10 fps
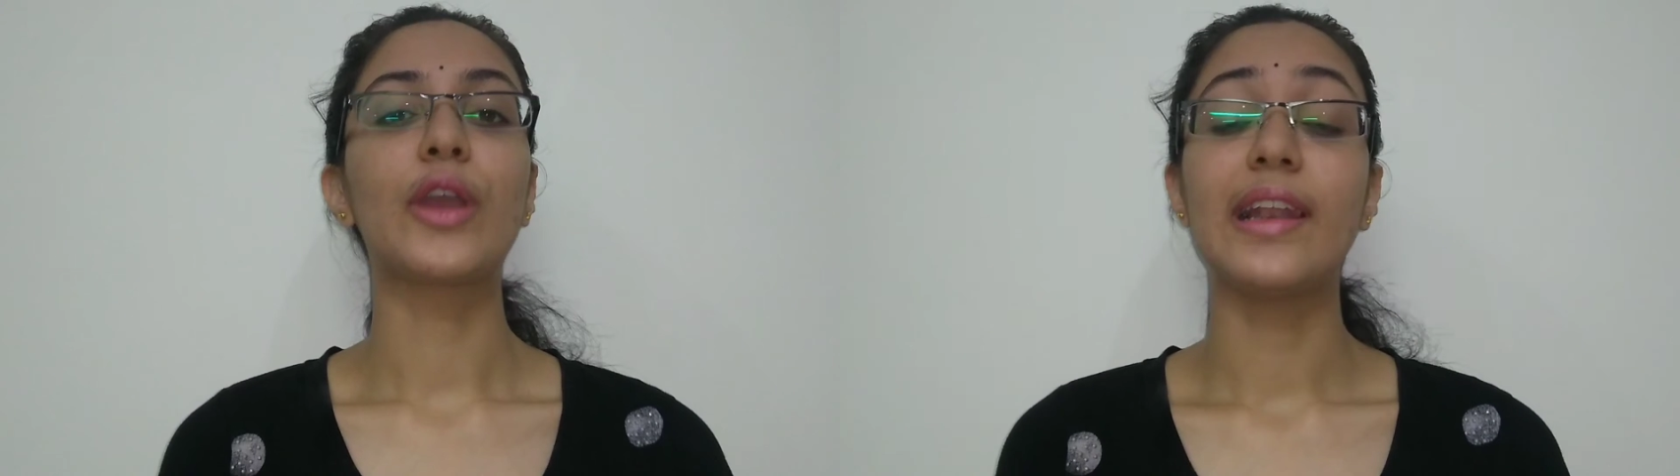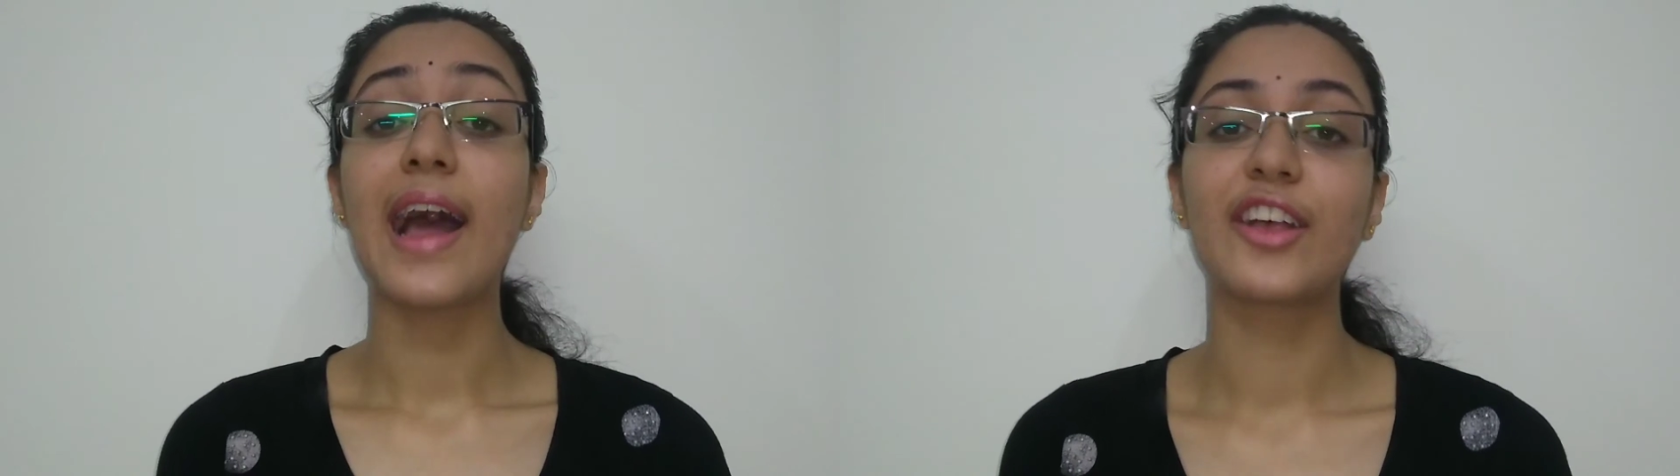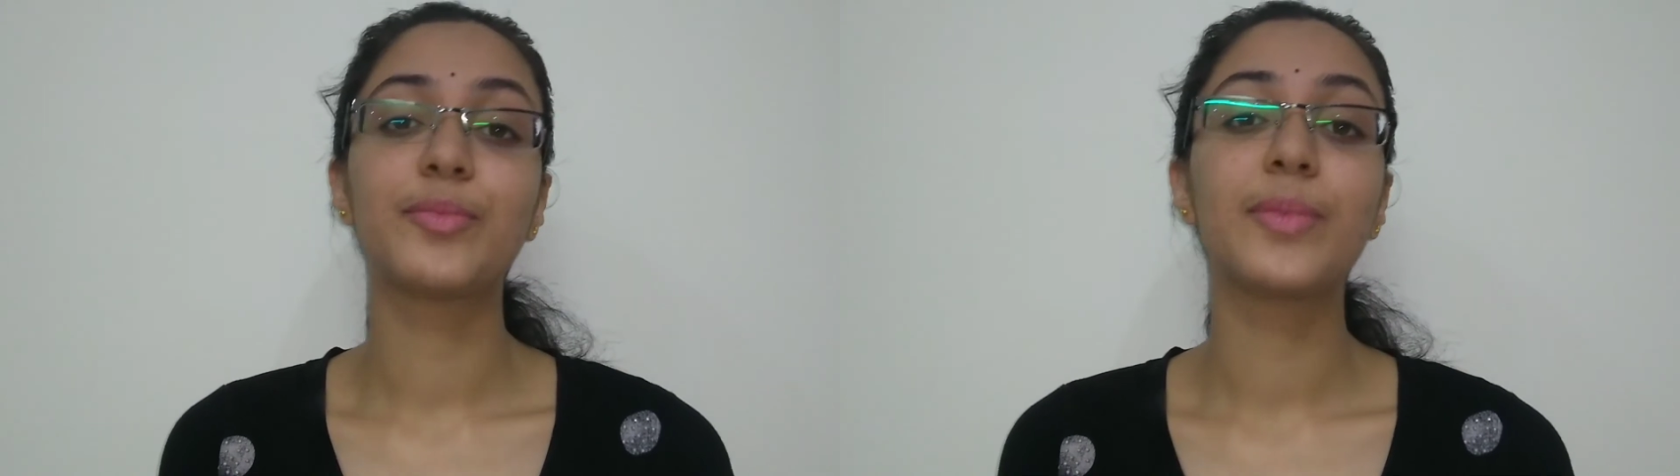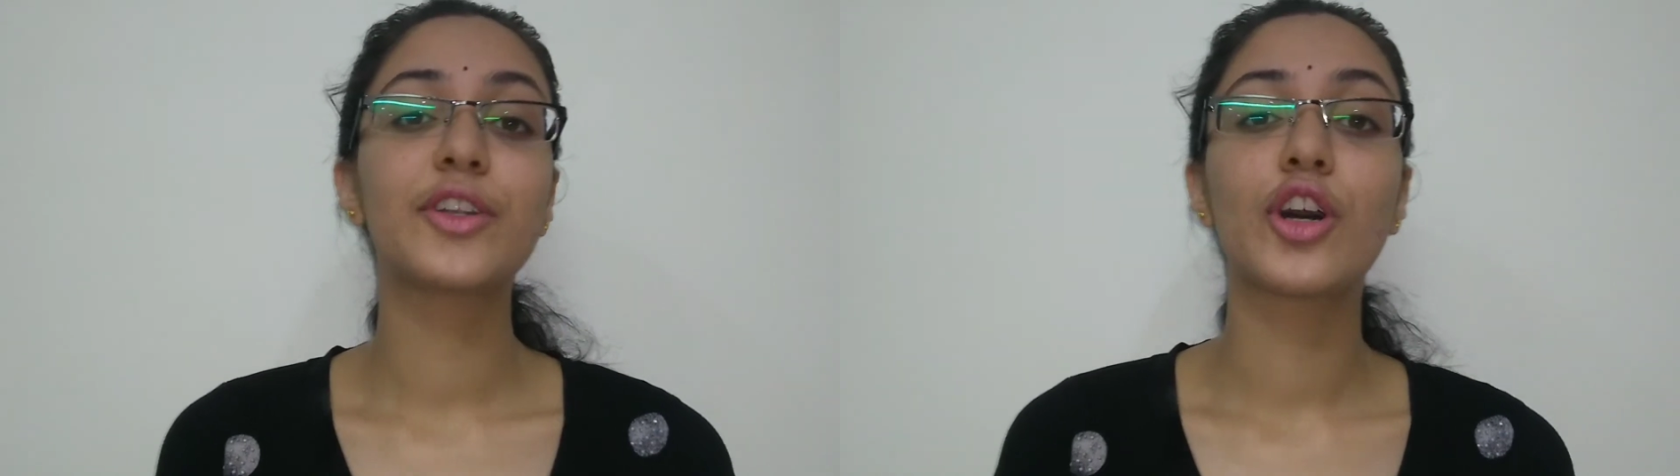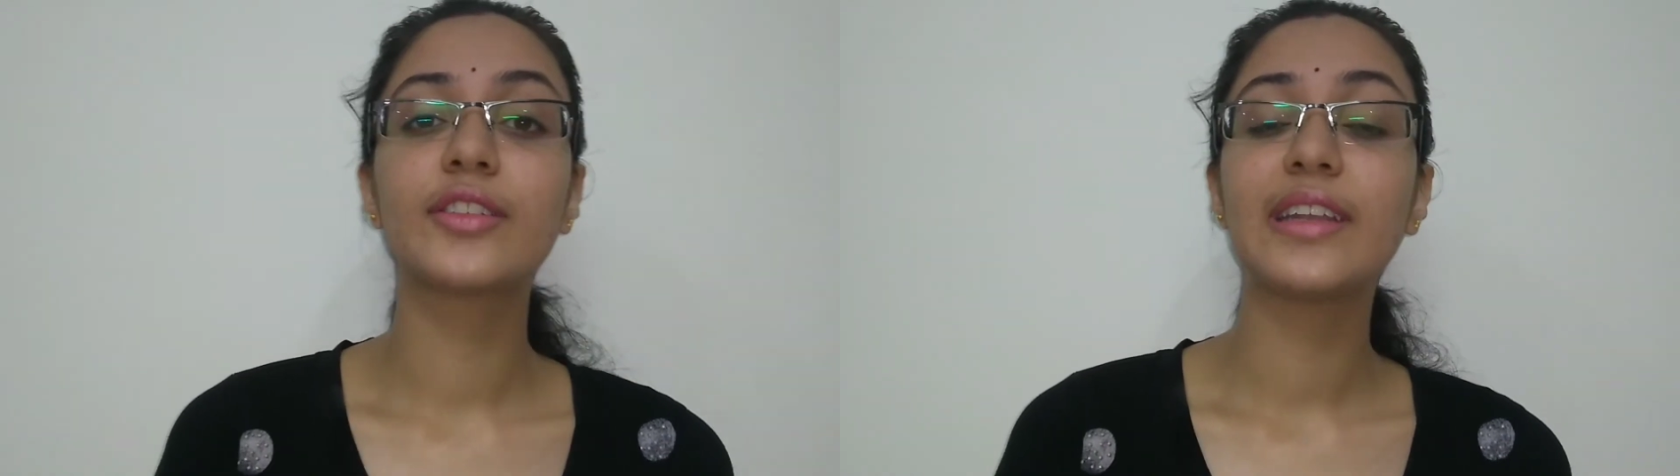Okay, last but
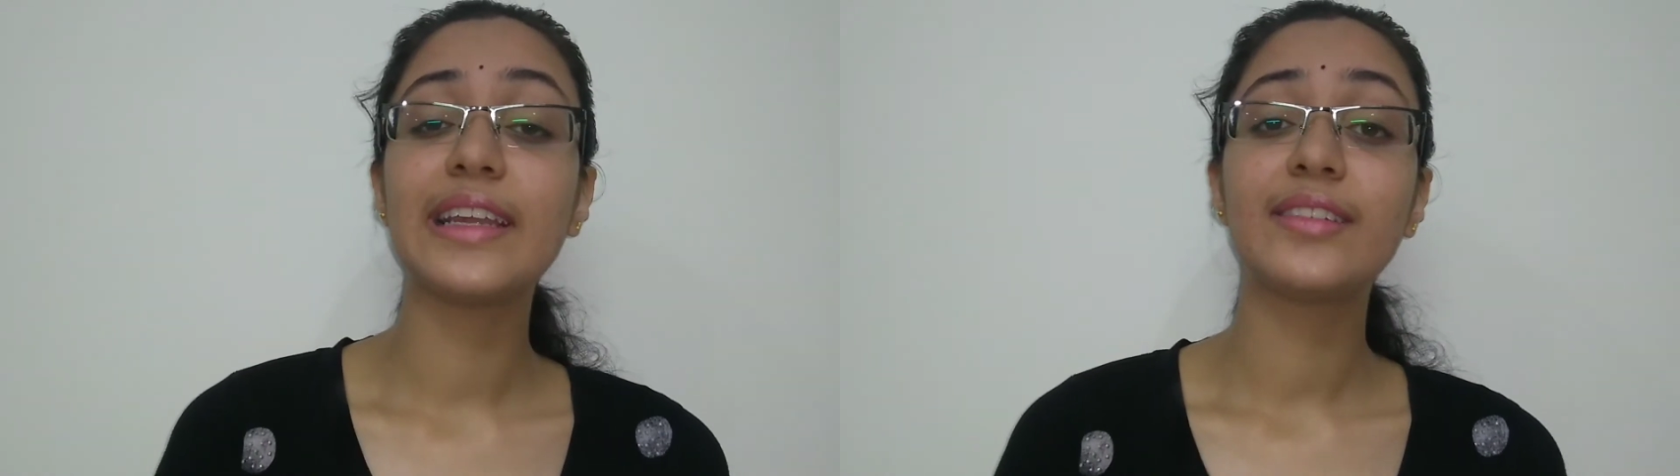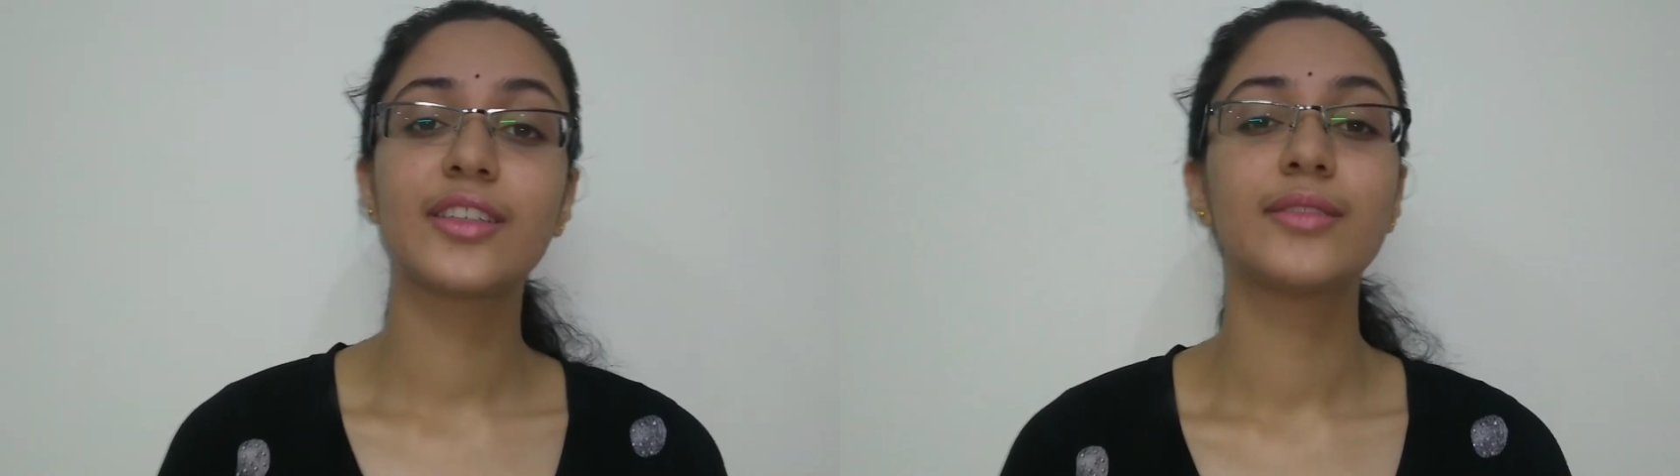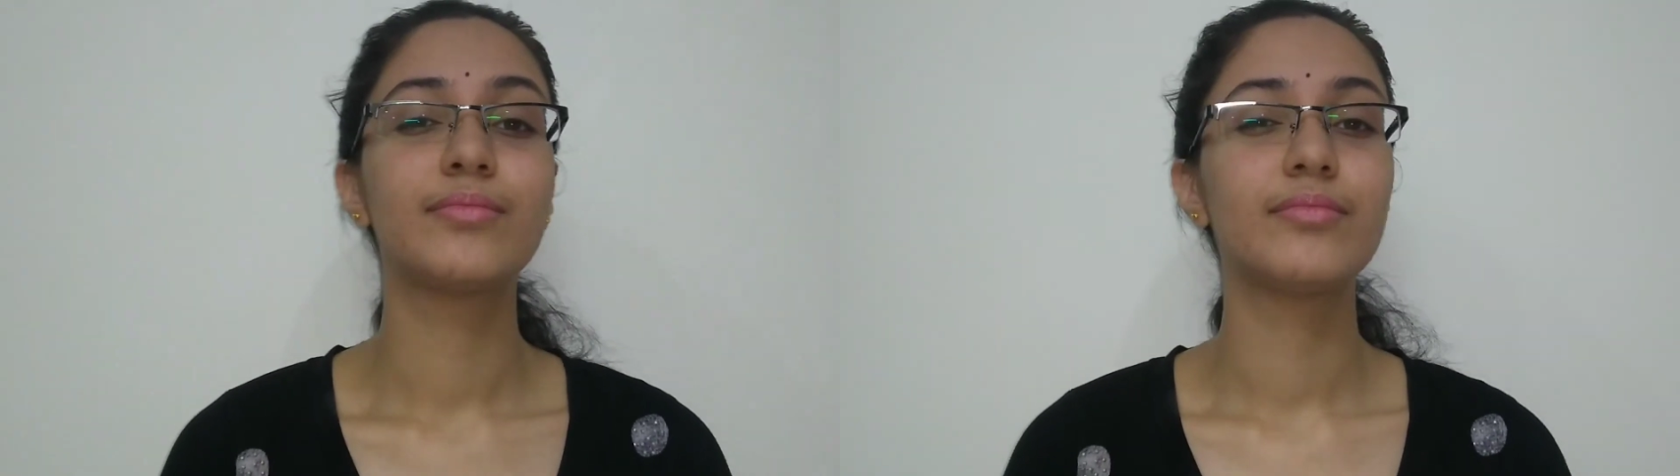not the least,